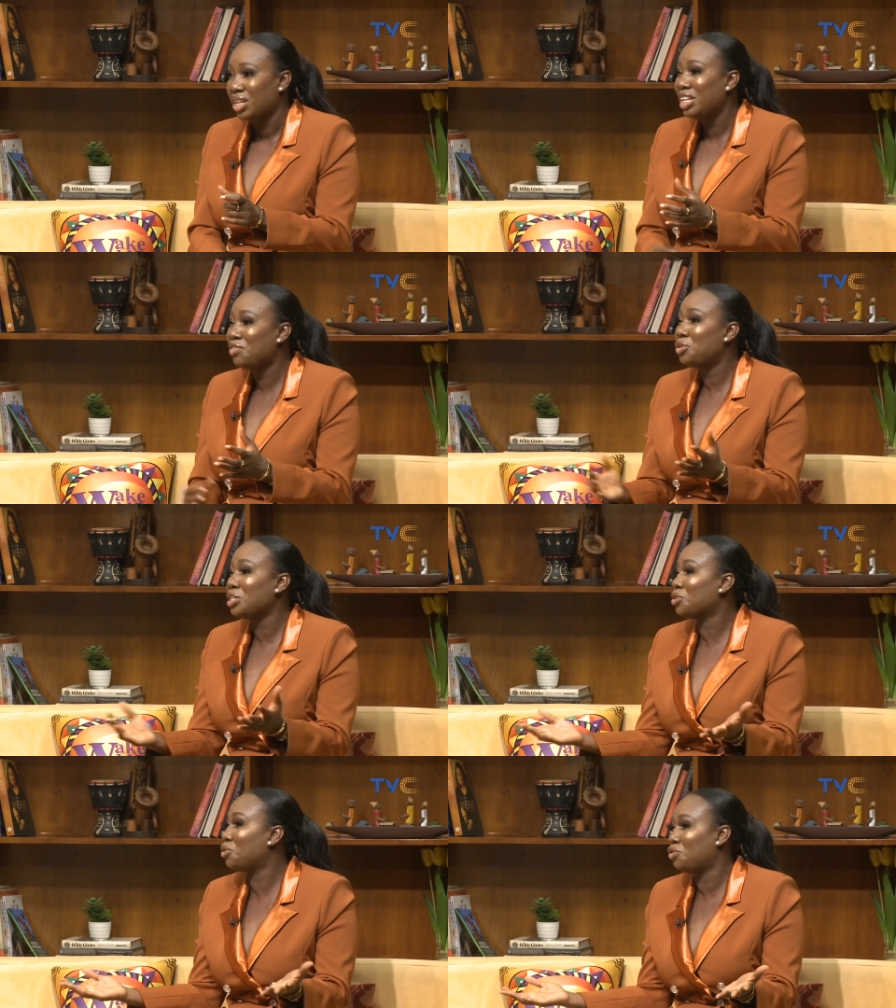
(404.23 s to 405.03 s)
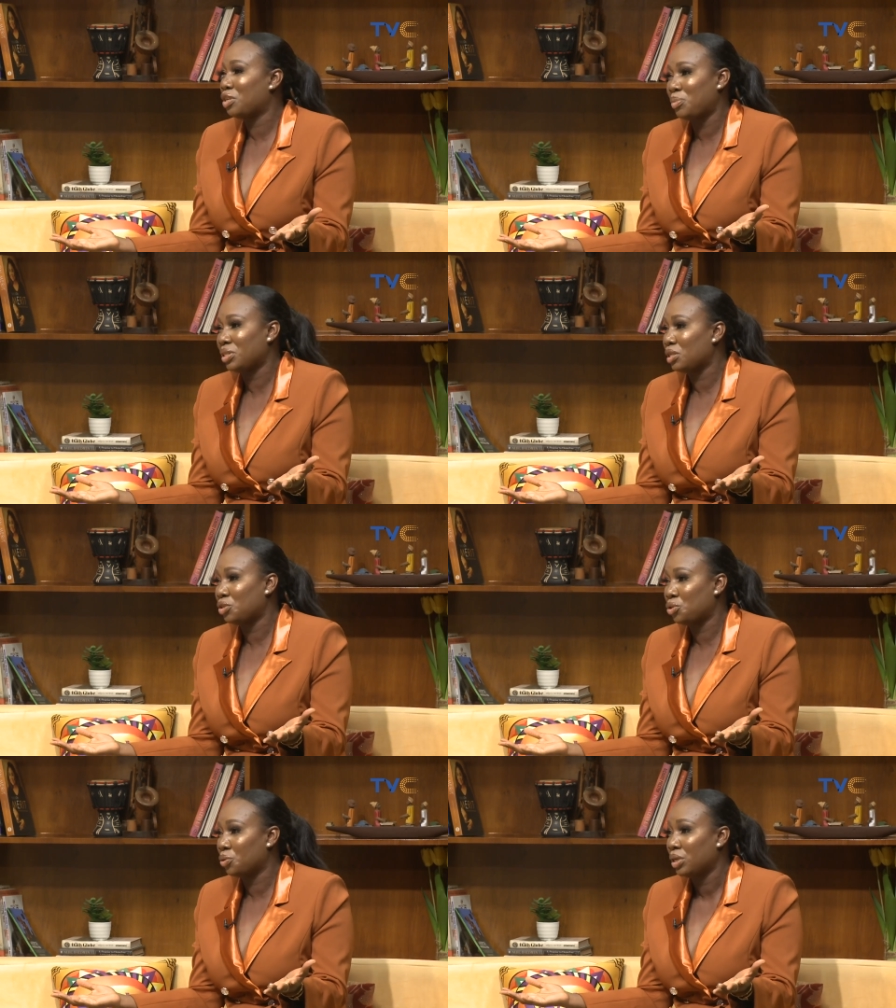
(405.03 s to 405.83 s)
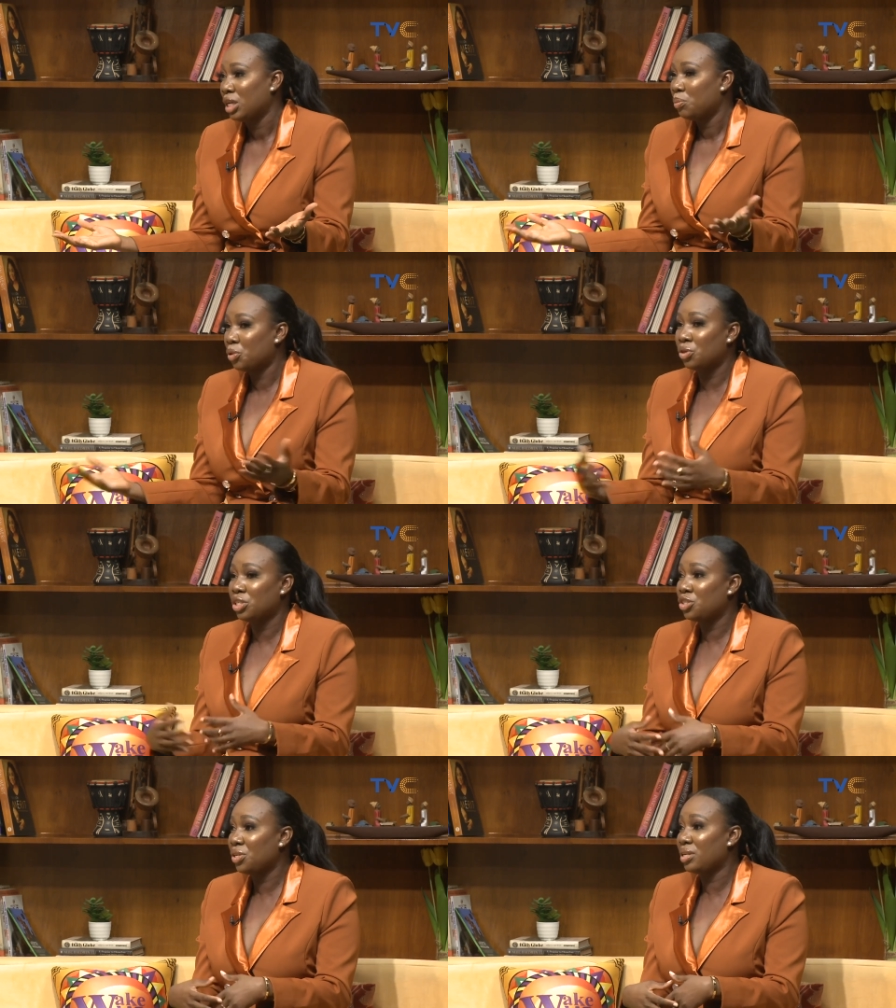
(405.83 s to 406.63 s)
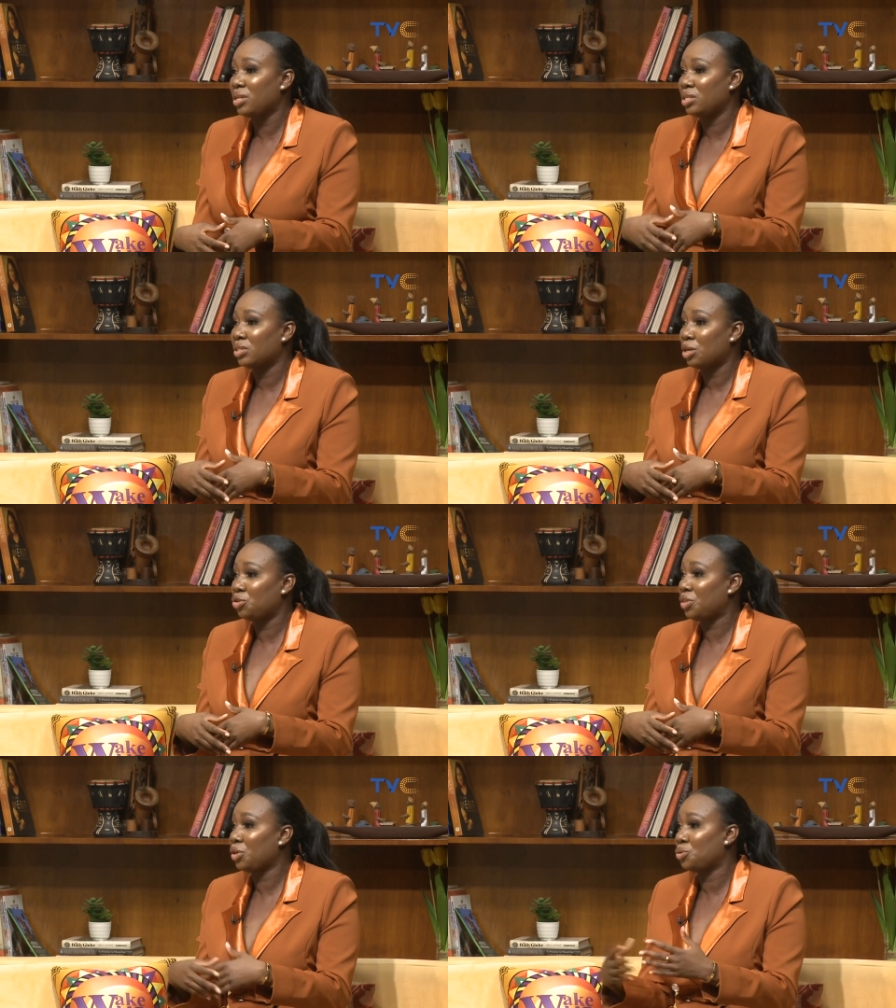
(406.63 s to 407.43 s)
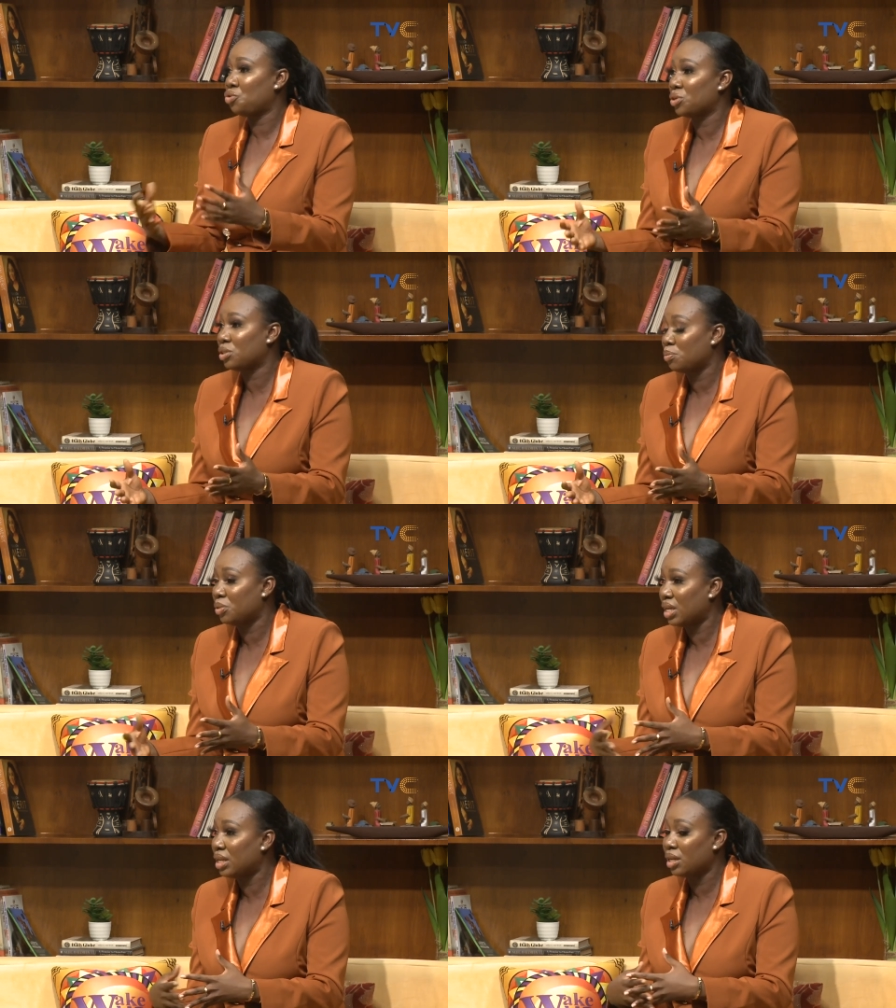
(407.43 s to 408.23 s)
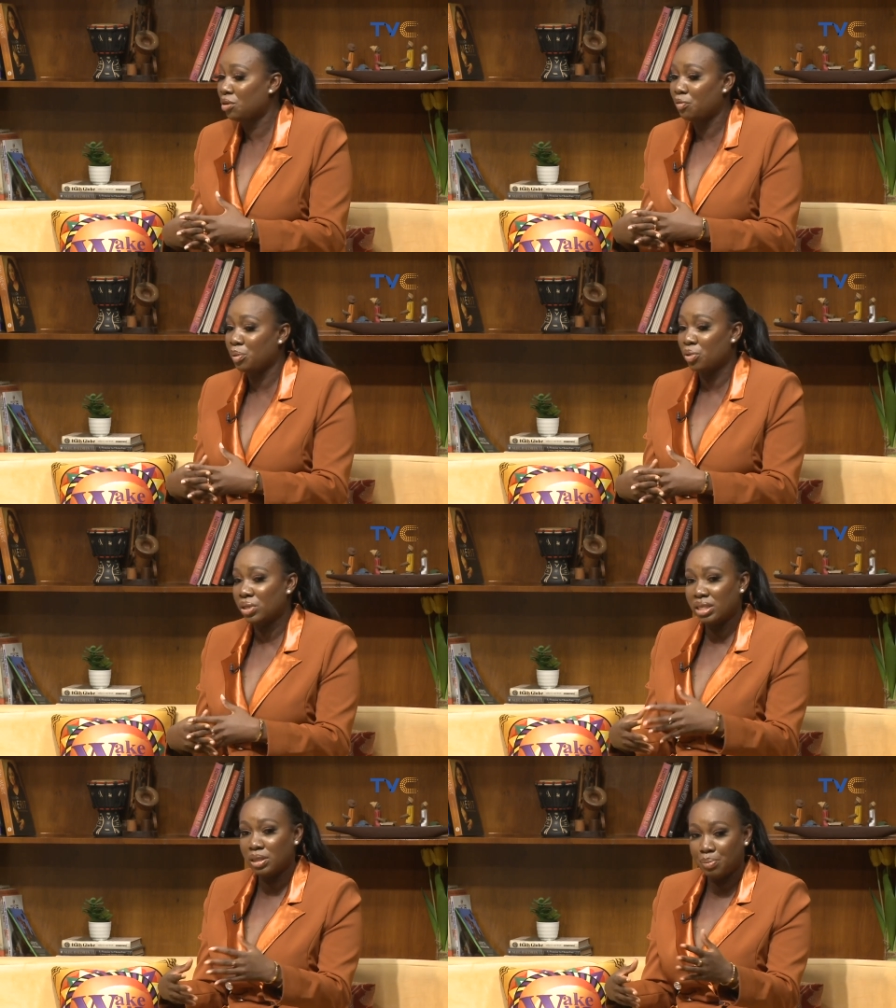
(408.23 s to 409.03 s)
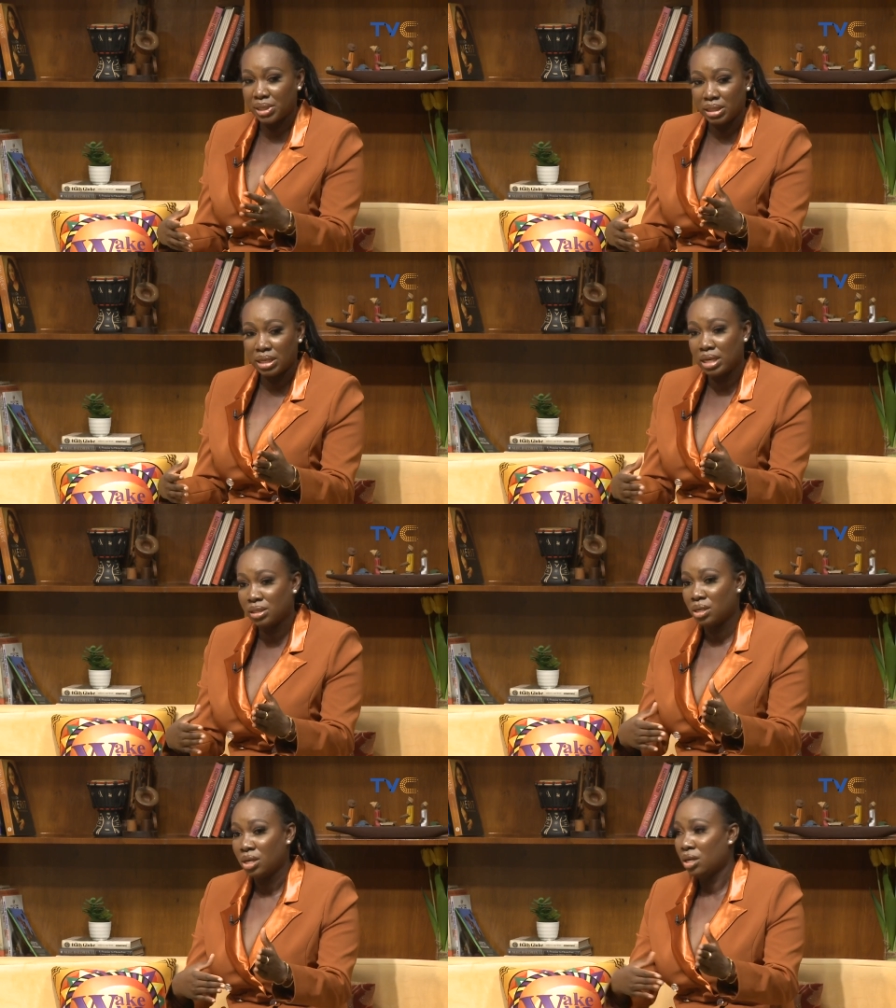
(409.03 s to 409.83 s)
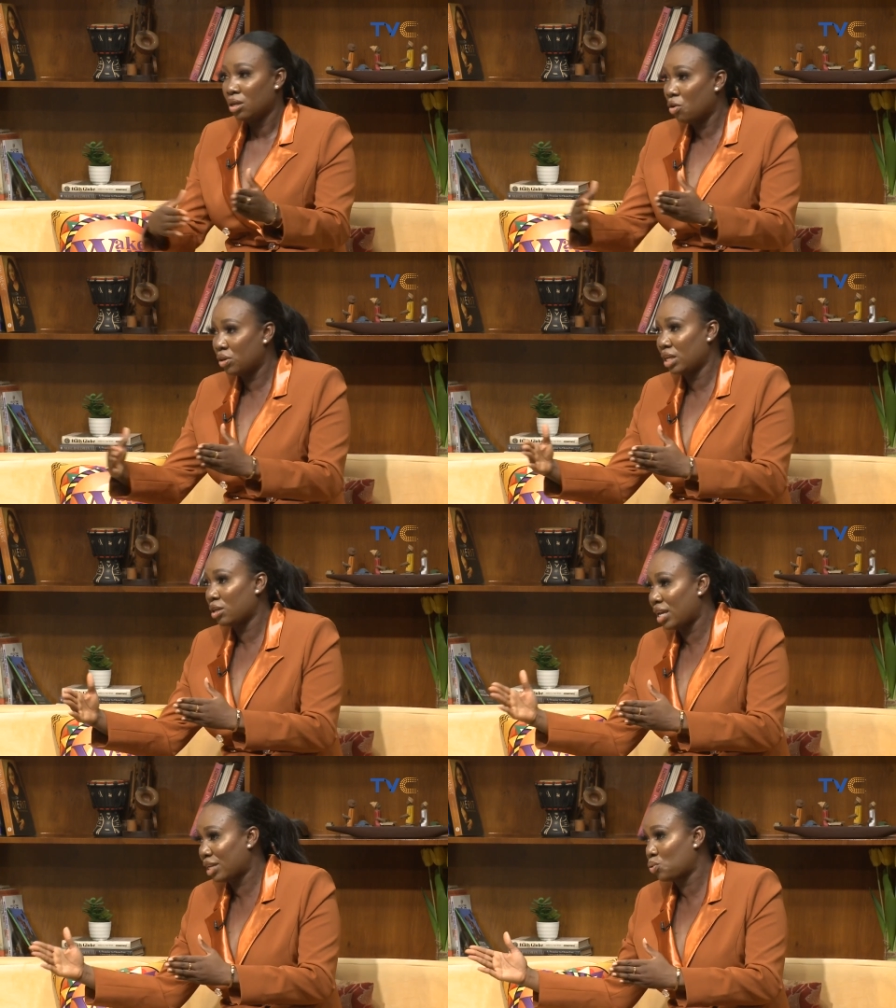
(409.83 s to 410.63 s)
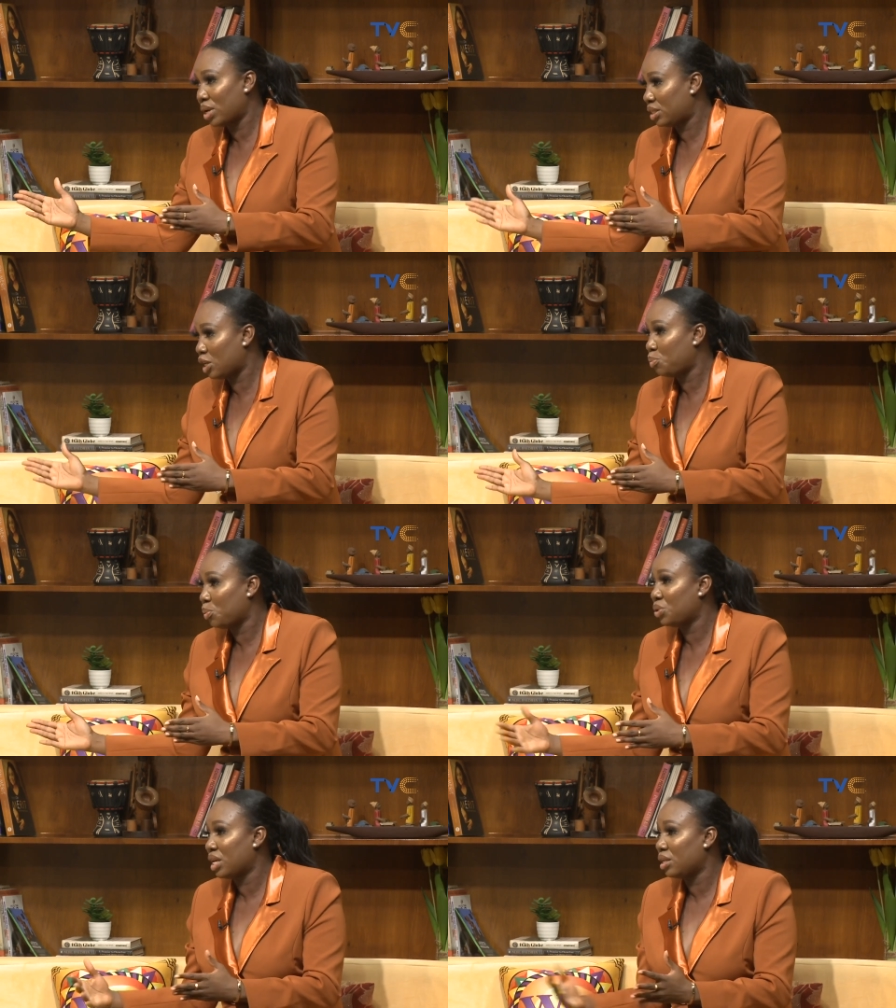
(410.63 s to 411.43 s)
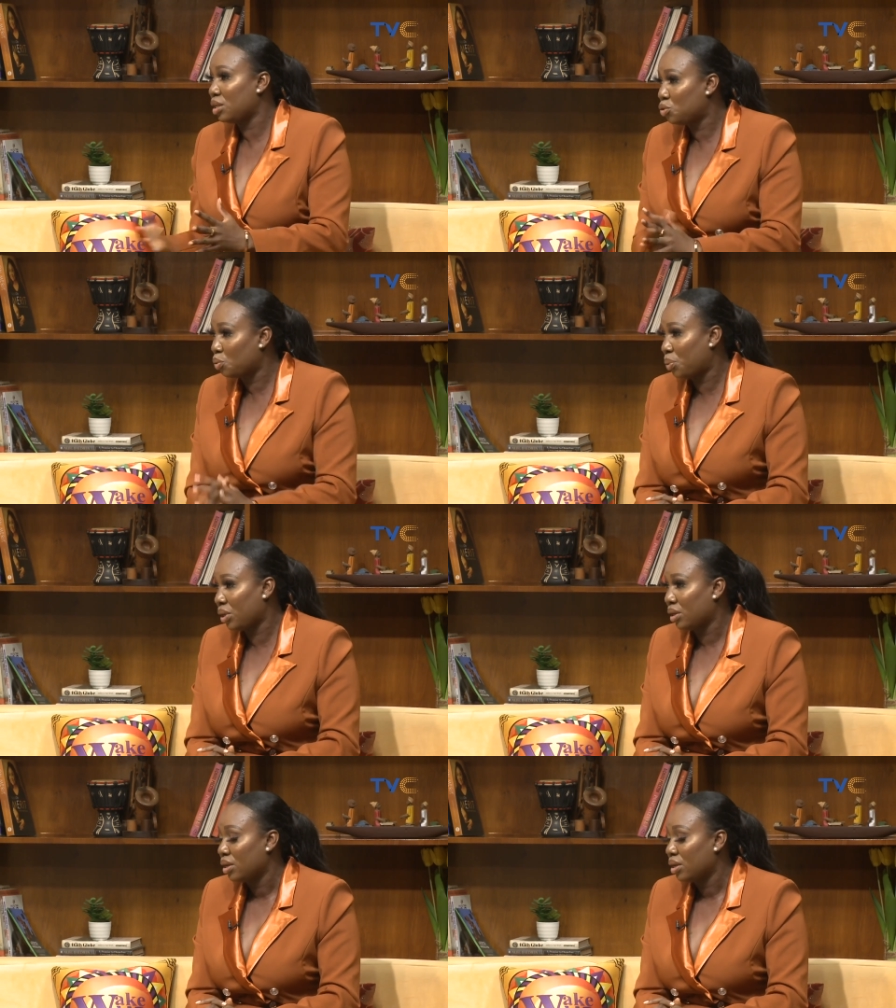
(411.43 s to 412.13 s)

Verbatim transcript: Even though it's not one hundred percent sure. Because the thing is that you think you trust somebody. At the end of the month, that same person has other X Y Z people that they need to pay.